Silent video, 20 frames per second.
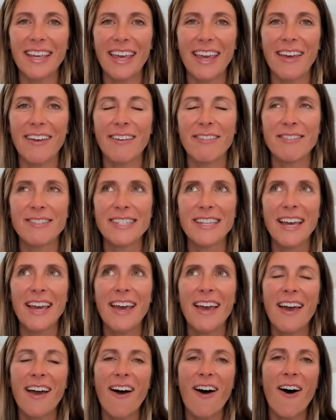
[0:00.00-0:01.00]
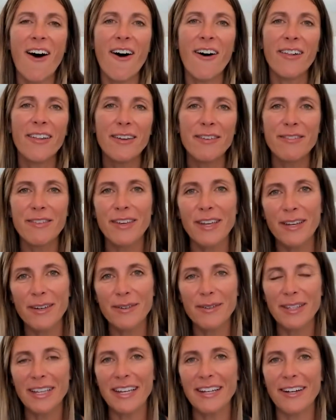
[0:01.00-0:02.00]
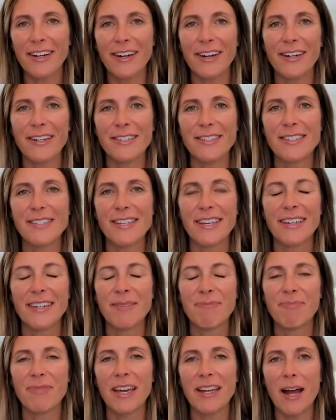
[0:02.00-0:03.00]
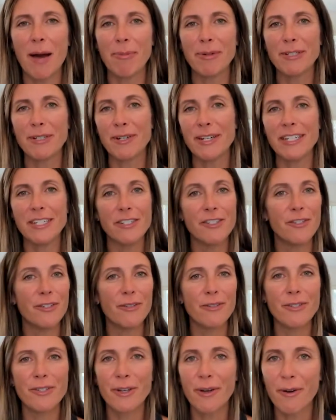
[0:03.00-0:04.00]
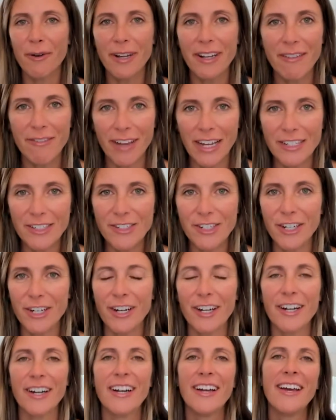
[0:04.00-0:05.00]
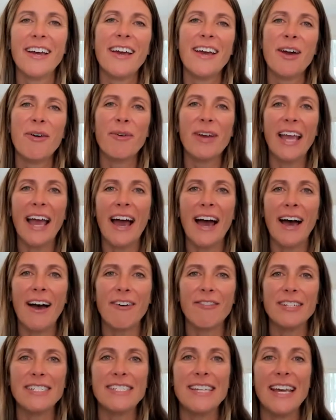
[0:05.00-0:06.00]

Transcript: it gives all of you leaders an opportunity to choose your own adventure. We have